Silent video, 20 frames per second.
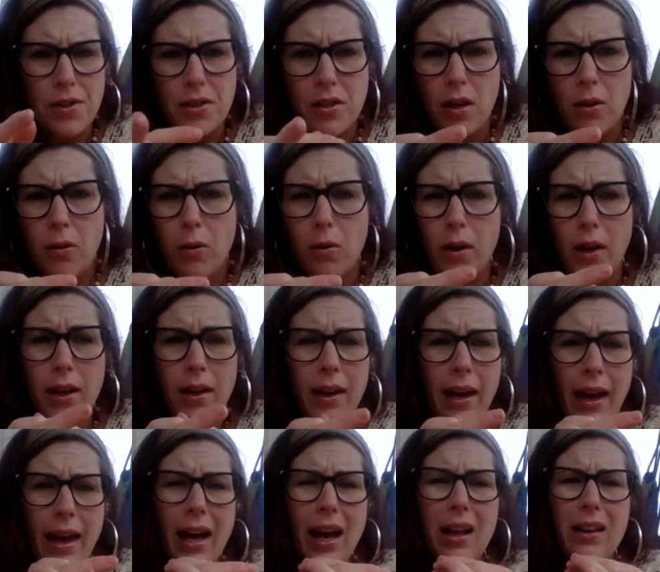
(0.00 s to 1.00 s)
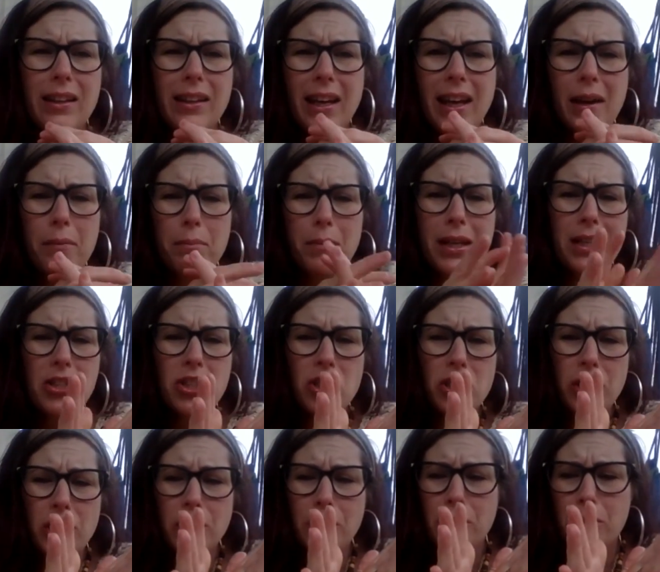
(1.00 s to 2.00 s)
So Allie, I
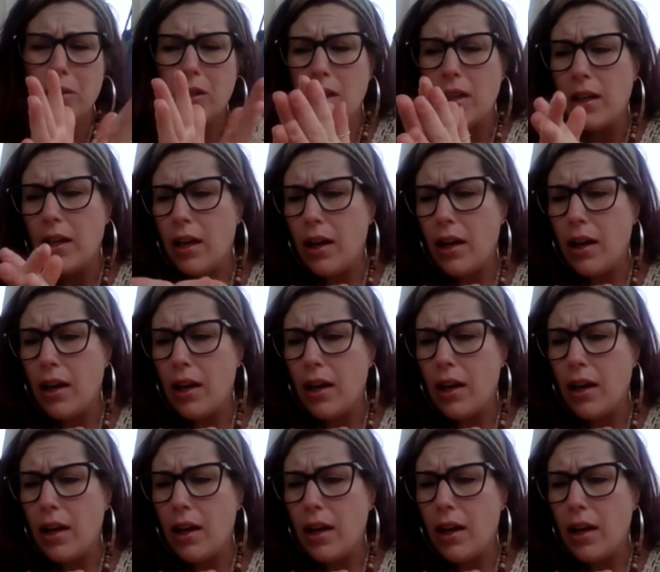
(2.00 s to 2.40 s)
miss you.